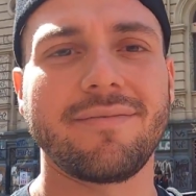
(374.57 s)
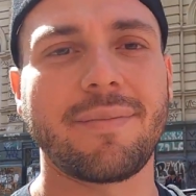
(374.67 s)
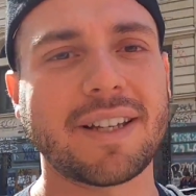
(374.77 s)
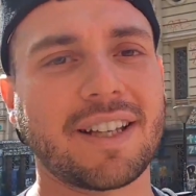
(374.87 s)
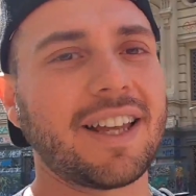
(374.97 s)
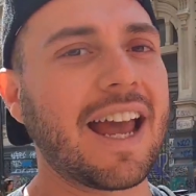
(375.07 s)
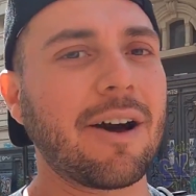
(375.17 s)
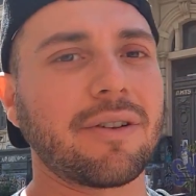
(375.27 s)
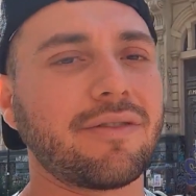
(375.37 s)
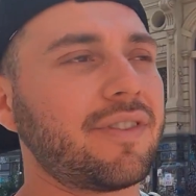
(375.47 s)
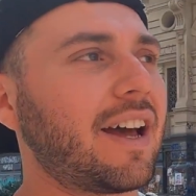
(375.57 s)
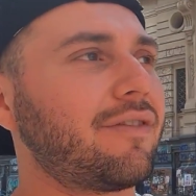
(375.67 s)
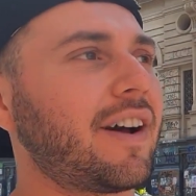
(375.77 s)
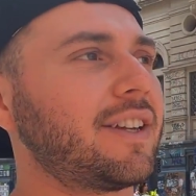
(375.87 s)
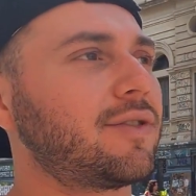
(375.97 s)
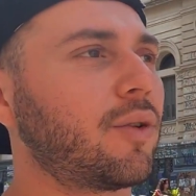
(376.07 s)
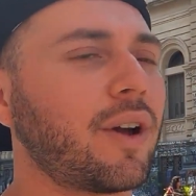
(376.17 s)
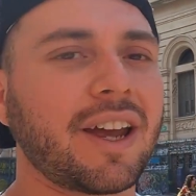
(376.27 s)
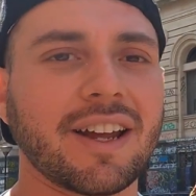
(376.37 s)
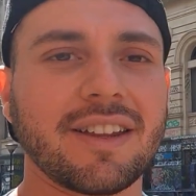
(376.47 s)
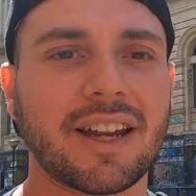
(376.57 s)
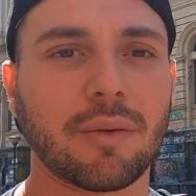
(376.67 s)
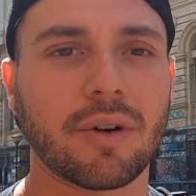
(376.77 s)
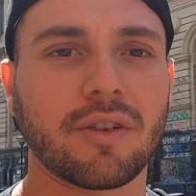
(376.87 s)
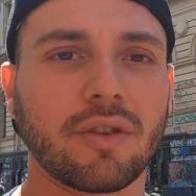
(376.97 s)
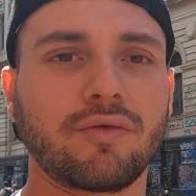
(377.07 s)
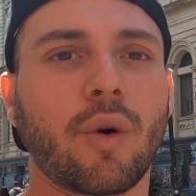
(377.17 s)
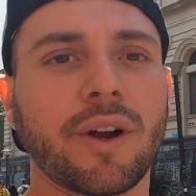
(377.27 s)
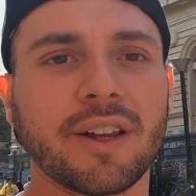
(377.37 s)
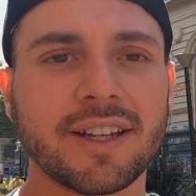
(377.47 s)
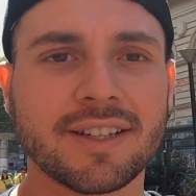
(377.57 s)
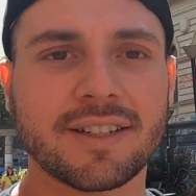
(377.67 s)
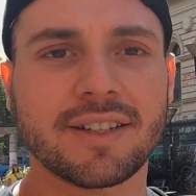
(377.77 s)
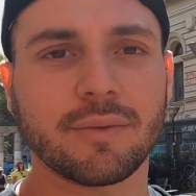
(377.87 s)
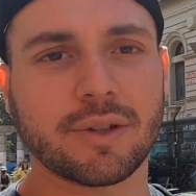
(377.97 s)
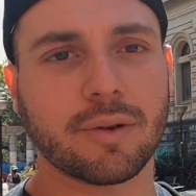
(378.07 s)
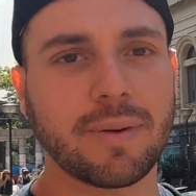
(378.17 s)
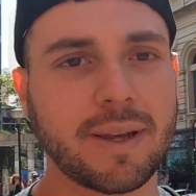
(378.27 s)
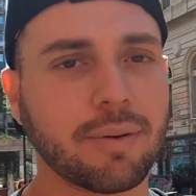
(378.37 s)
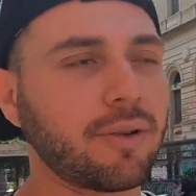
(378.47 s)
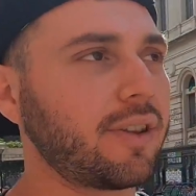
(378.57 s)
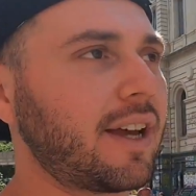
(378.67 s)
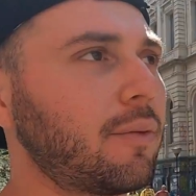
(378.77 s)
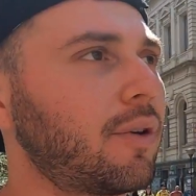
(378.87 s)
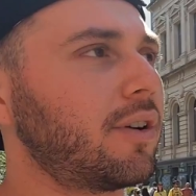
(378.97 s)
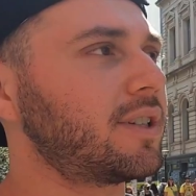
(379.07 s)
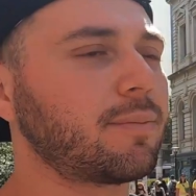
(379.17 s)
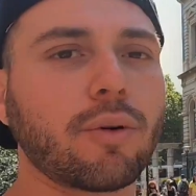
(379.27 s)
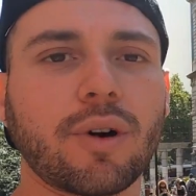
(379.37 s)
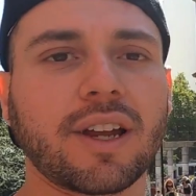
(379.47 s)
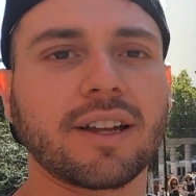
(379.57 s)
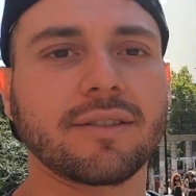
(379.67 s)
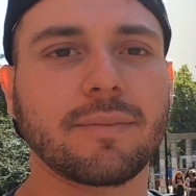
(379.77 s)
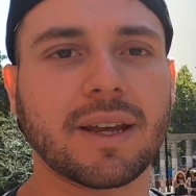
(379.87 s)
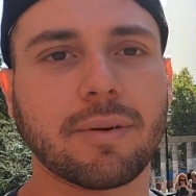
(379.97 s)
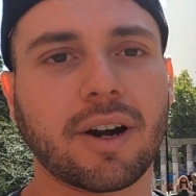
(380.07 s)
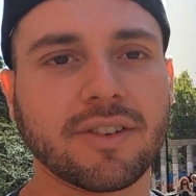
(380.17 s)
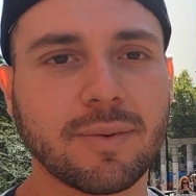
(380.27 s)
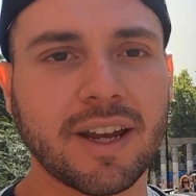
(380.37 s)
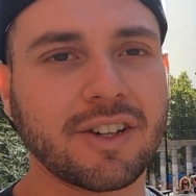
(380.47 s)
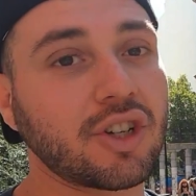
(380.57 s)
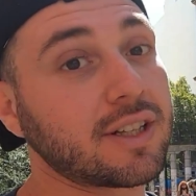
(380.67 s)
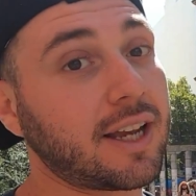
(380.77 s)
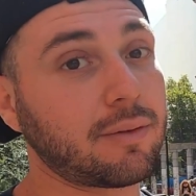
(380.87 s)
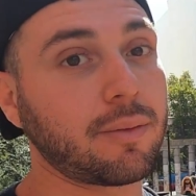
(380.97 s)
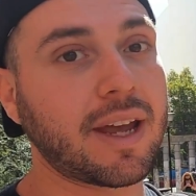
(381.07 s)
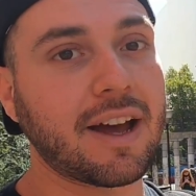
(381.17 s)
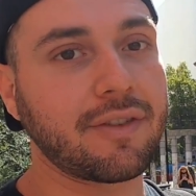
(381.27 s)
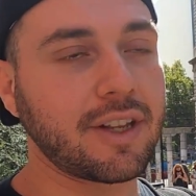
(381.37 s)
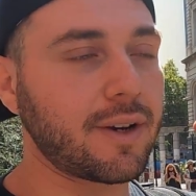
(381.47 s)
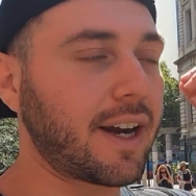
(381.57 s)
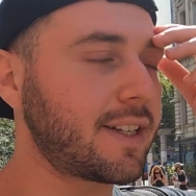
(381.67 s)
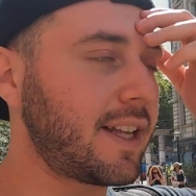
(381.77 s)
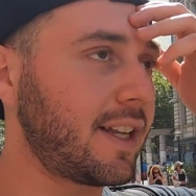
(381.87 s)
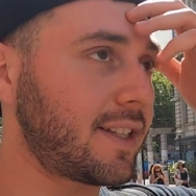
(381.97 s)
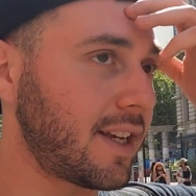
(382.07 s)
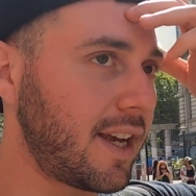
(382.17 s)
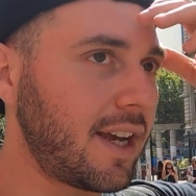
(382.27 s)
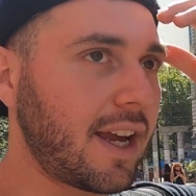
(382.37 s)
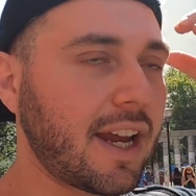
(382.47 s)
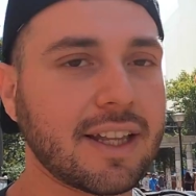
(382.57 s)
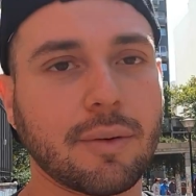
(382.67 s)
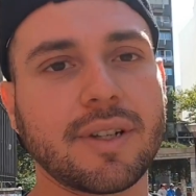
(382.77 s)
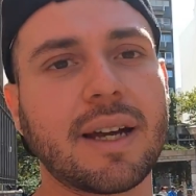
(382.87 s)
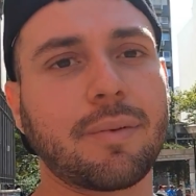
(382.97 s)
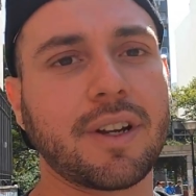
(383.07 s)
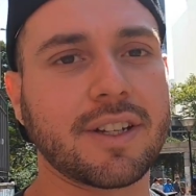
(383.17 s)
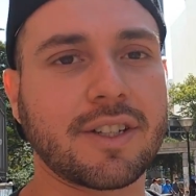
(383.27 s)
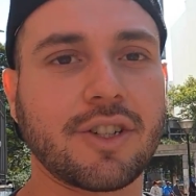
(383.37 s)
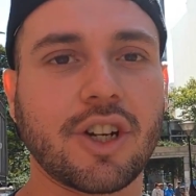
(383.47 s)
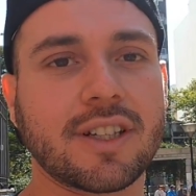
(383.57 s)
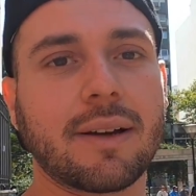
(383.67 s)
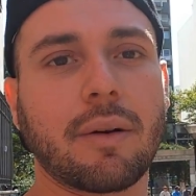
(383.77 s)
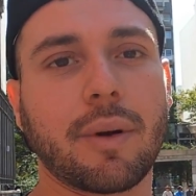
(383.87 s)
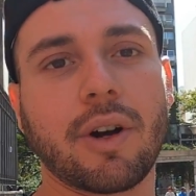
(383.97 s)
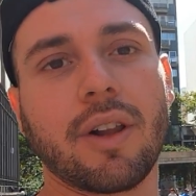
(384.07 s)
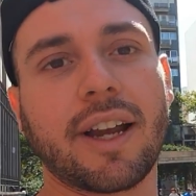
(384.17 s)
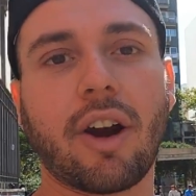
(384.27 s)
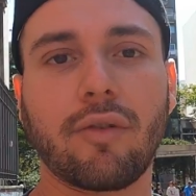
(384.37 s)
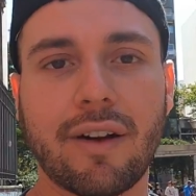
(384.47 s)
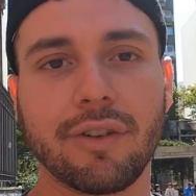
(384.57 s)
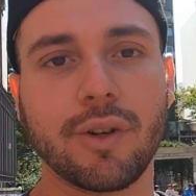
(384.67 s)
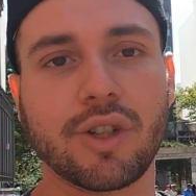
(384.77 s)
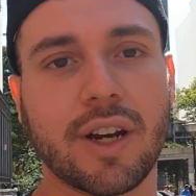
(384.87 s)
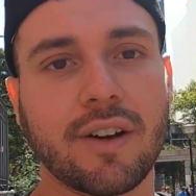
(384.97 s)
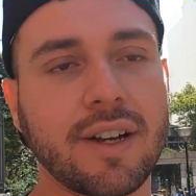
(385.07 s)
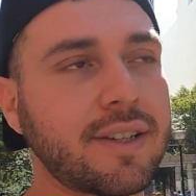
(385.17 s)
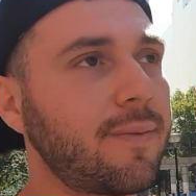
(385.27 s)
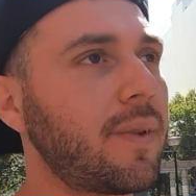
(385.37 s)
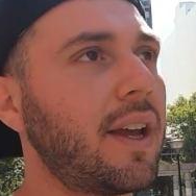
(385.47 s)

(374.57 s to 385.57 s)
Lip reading: Basically, out of that viceroy, there were royalists, which were people that were supporting being part of Spain, just like what we have in the United States, and there were separatists, just like what we would call like our revolutionaries.